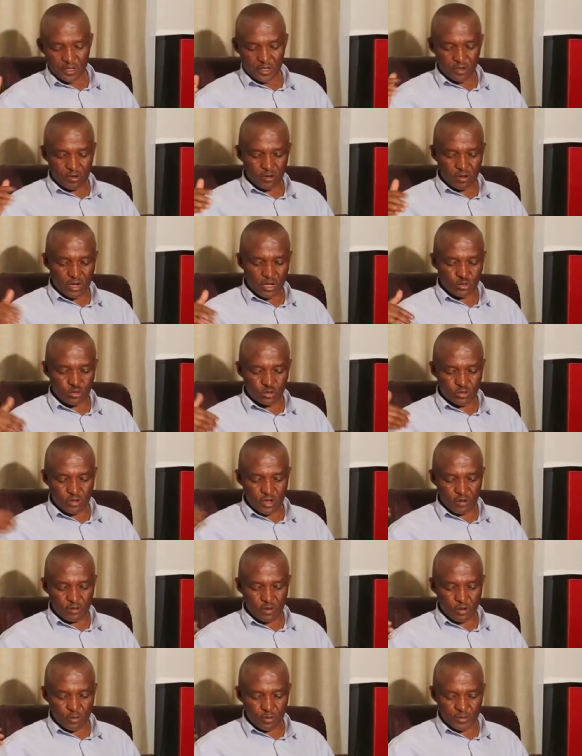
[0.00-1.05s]
in order to
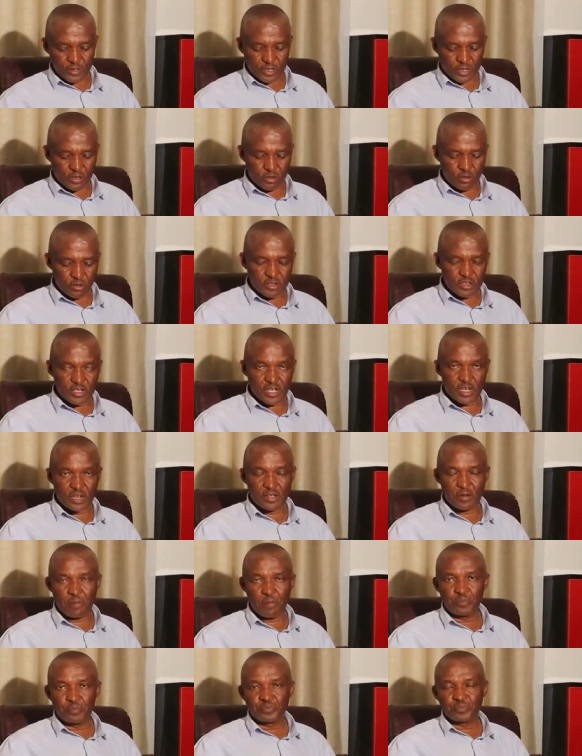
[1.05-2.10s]
develop
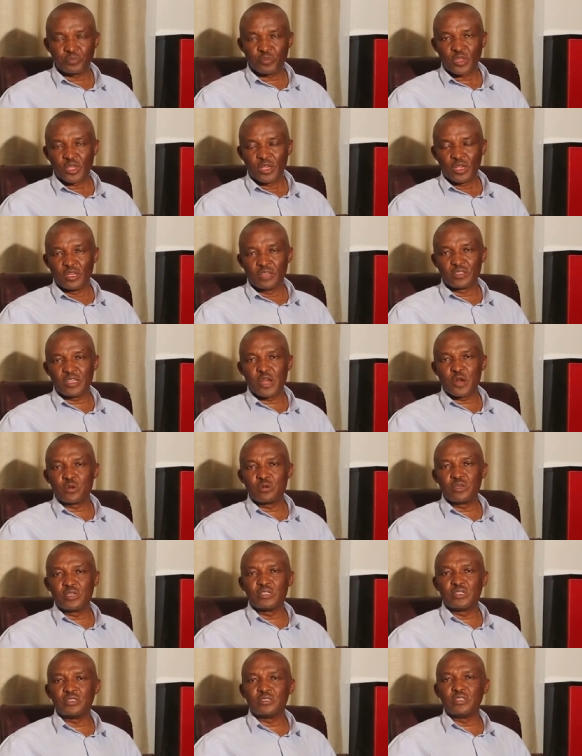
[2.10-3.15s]
technologically. And then
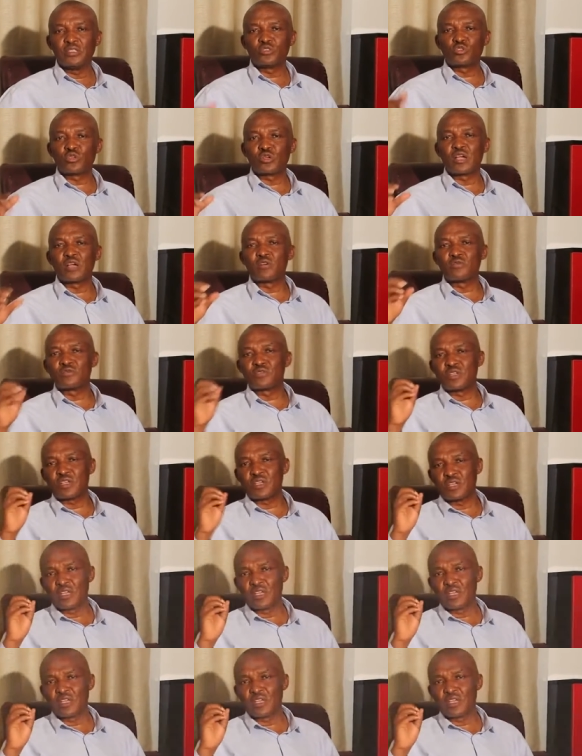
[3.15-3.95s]
we need to have